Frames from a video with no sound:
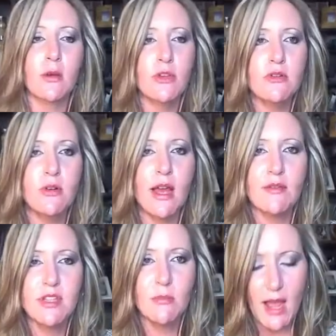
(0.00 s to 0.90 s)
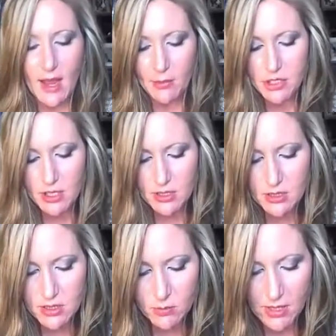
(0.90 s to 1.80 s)
you do have some
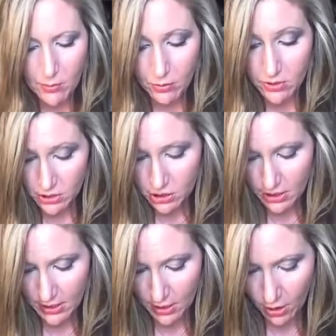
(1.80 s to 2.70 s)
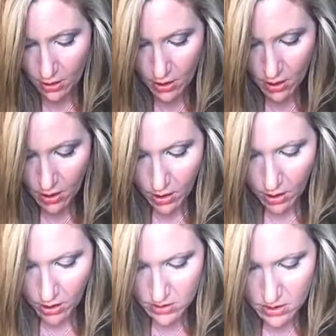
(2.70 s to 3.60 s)
options to be able to share
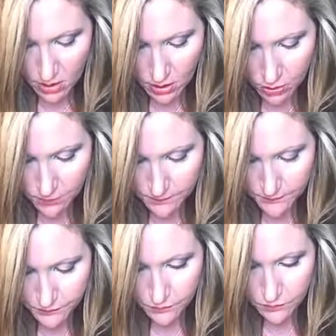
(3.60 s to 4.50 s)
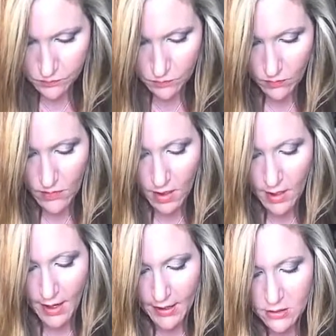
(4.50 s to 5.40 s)
also
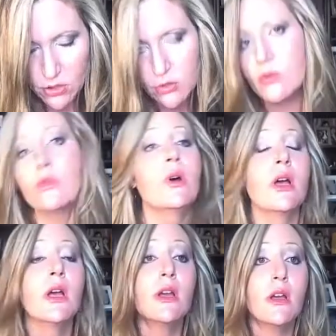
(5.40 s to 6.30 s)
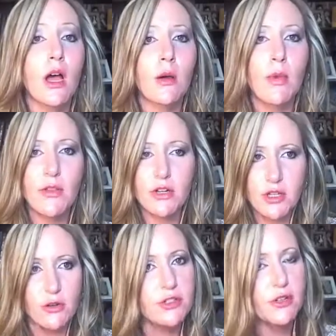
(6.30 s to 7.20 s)
onto other
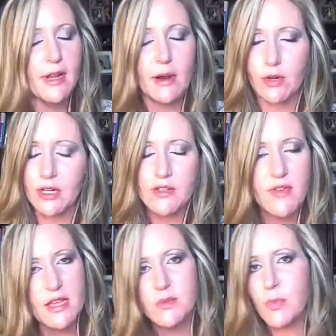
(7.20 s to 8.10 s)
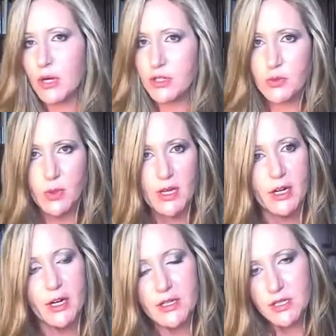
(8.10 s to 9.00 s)
social networks, Facebook,
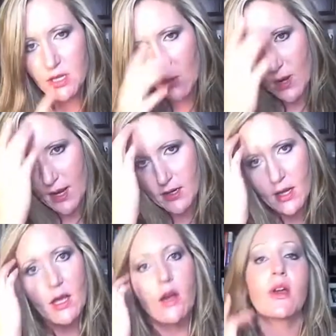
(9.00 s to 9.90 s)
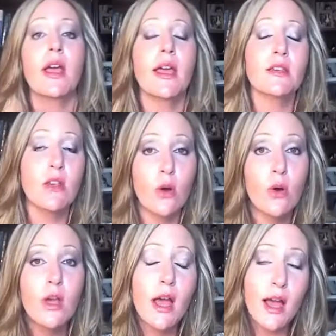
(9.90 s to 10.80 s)
Twitter, and so on. Okay,
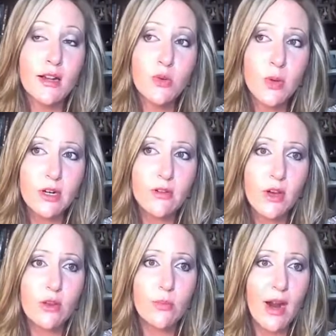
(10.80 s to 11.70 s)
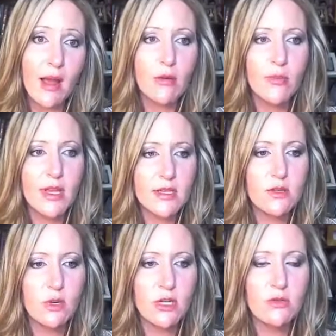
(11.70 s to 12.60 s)
so on Twitter though, the problem
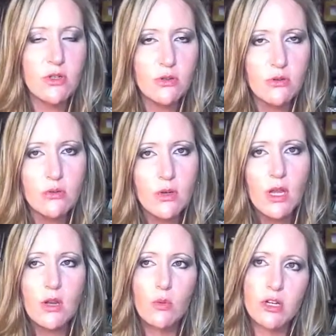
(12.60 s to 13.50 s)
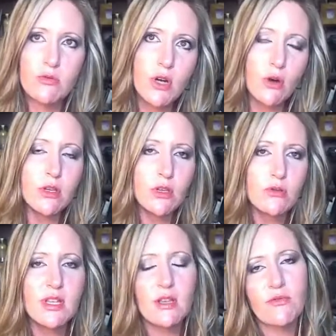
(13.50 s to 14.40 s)
is when you don't
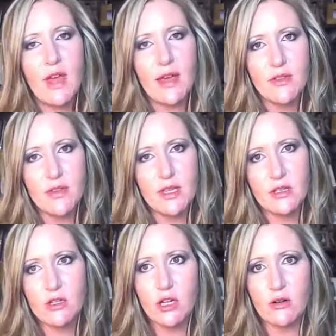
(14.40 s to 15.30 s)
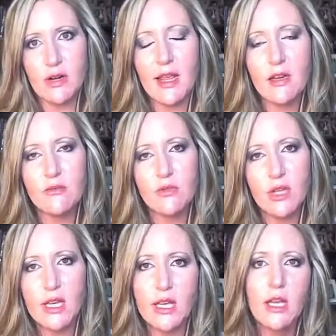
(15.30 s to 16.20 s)
use if that then this and share
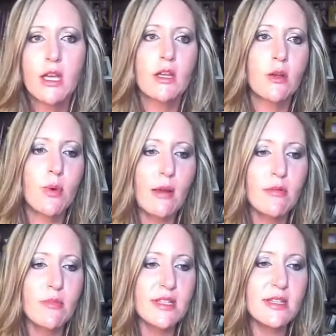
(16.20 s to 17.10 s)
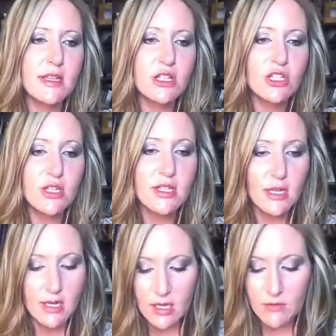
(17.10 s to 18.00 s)
natively, the problem is it's just going
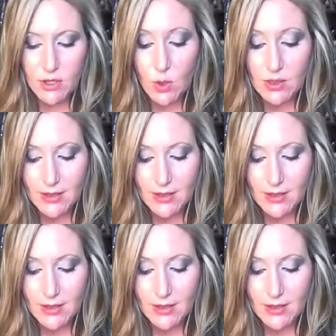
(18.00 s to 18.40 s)
to give you a